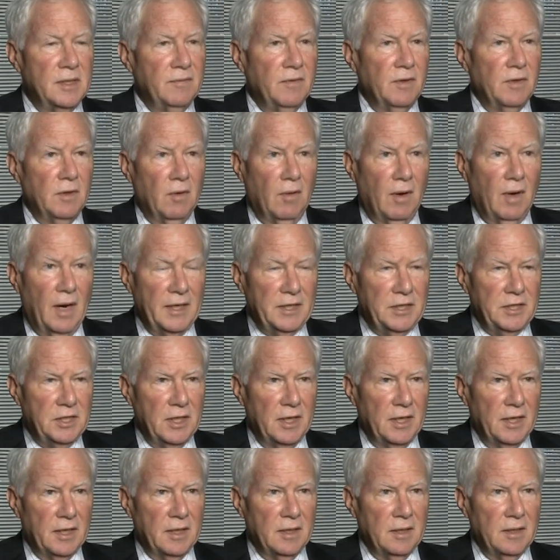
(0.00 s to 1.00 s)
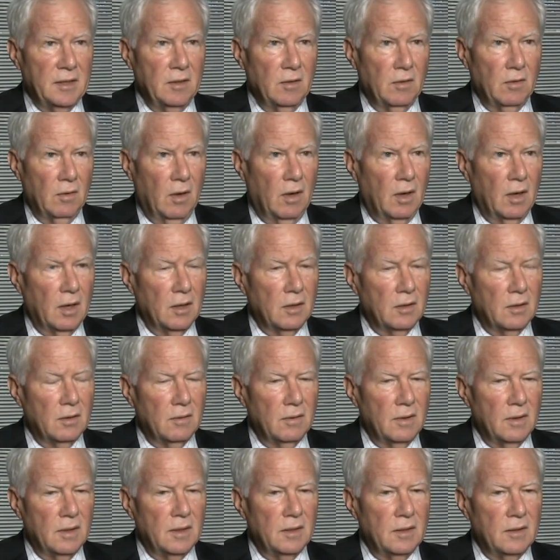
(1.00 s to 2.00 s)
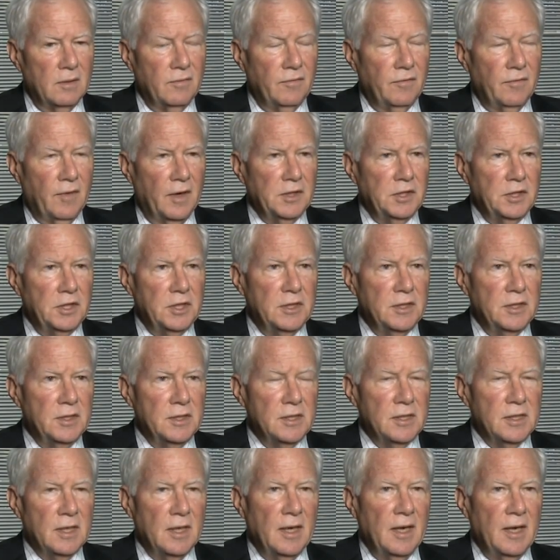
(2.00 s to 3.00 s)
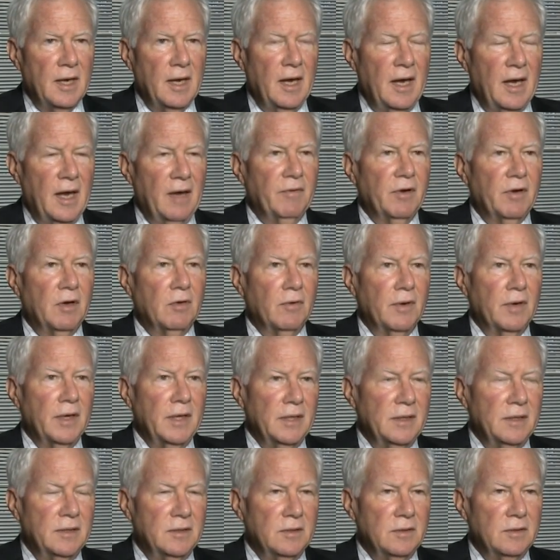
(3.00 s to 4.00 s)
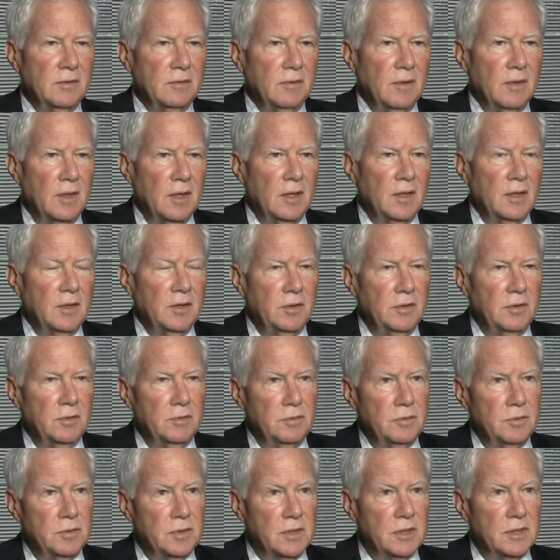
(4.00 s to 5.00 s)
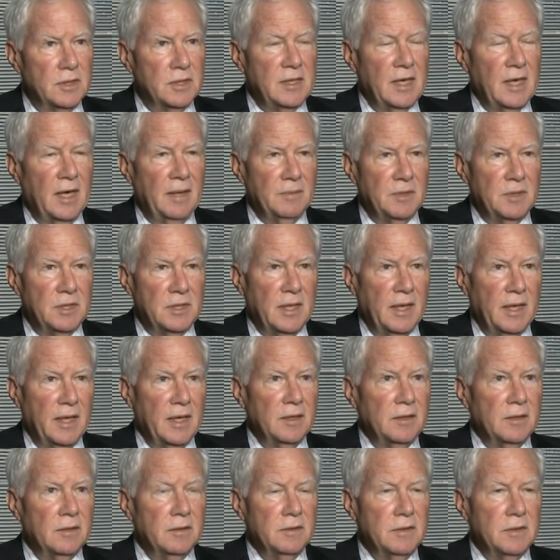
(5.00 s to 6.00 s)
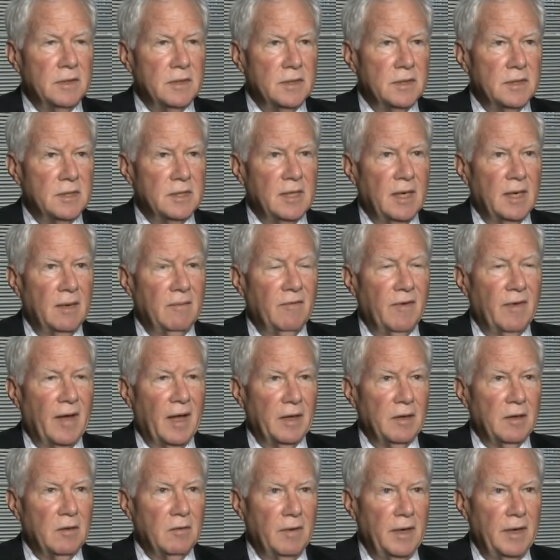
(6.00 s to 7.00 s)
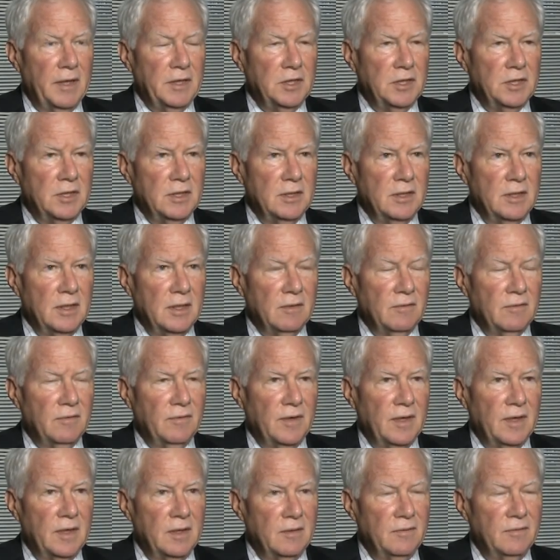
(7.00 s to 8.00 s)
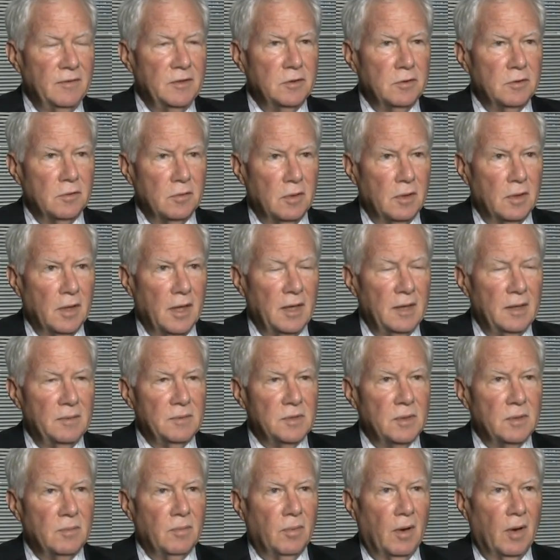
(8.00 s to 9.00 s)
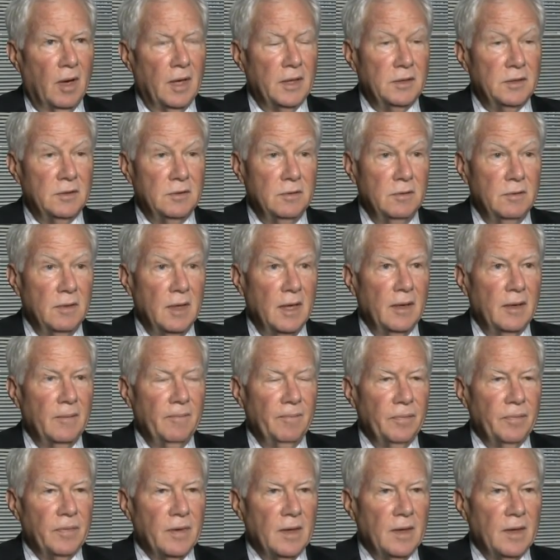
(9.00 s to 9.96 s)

even though ICHEIC no longer uh, functions, have agreed to use the same standards, the same valuation if individual claims are brought to them.